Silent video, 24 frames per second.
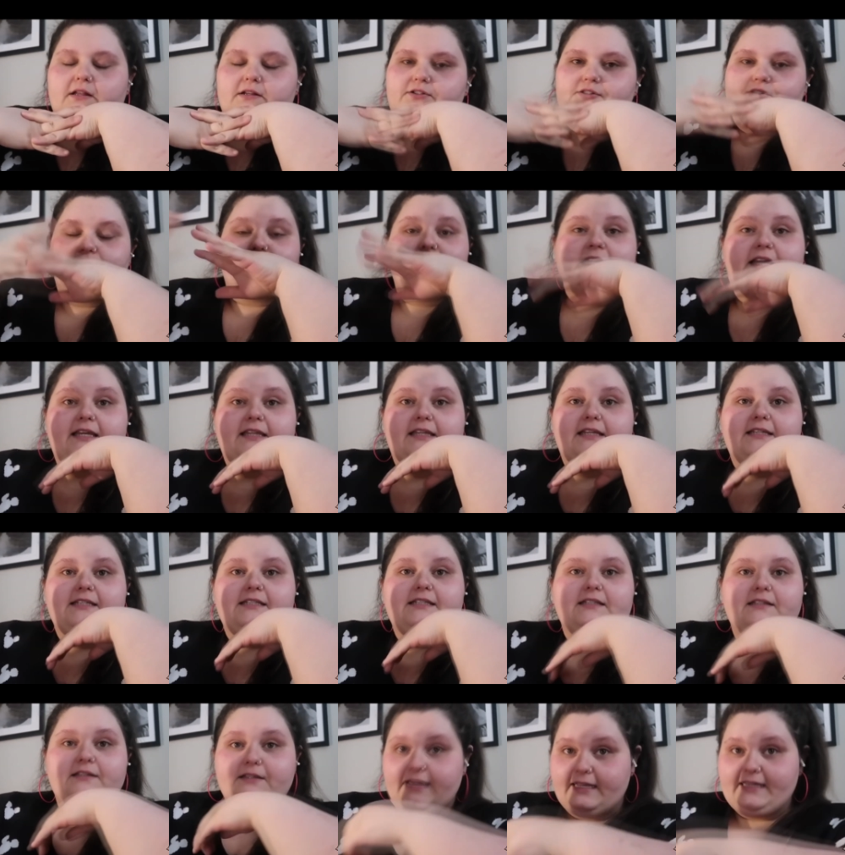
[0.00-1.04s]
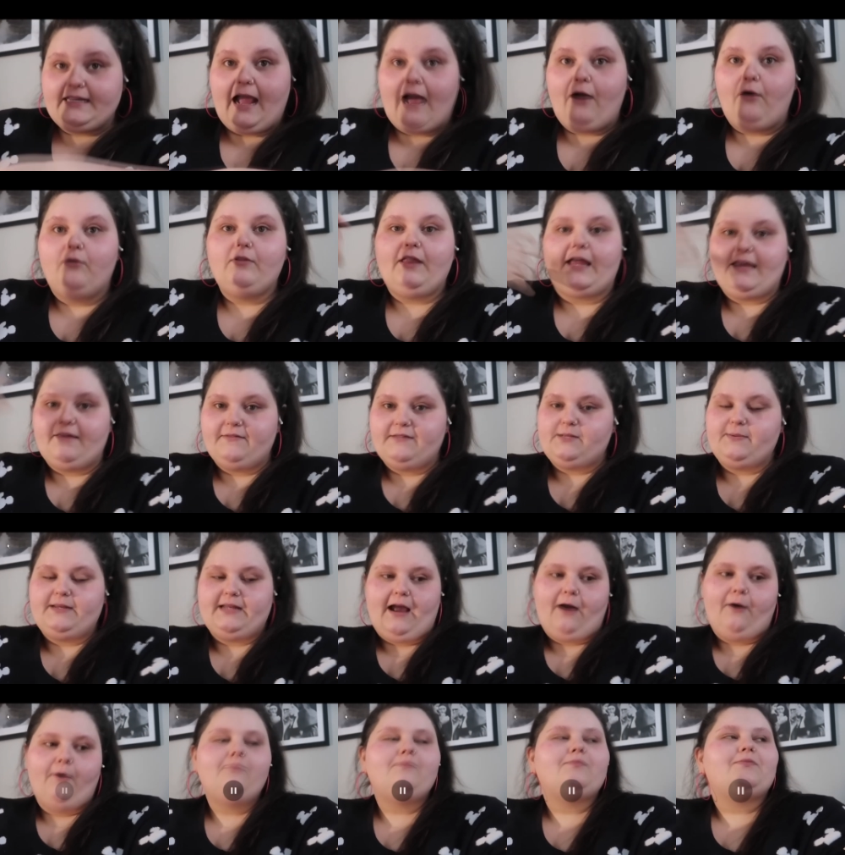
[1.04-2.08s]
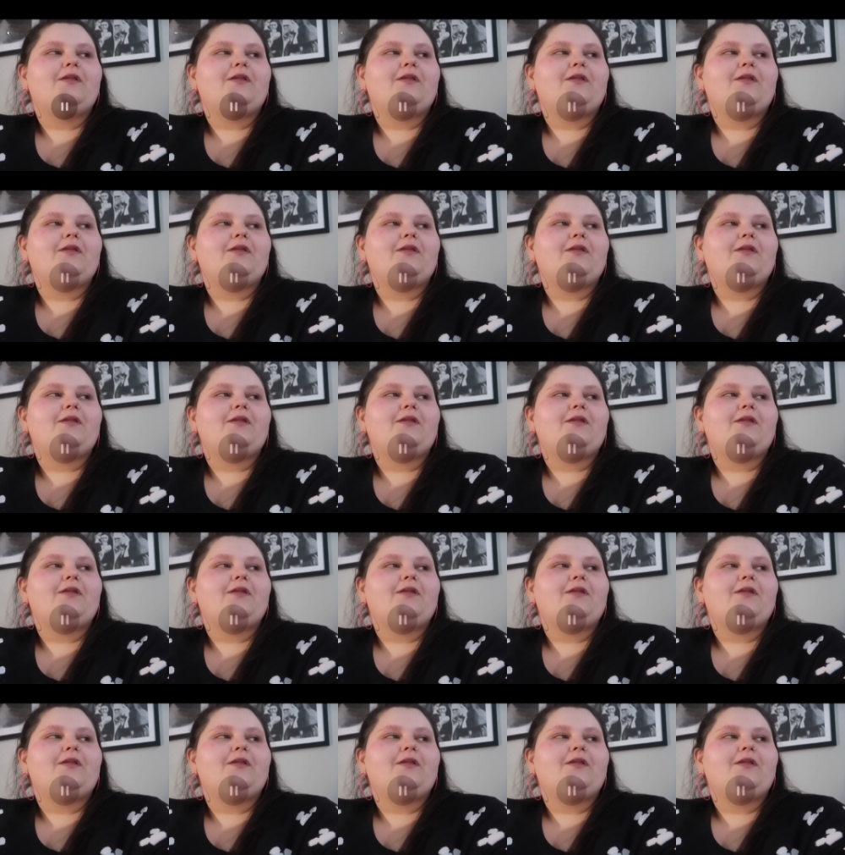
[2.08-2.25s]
loss surgery like this. Like, now. Like, give it to me now.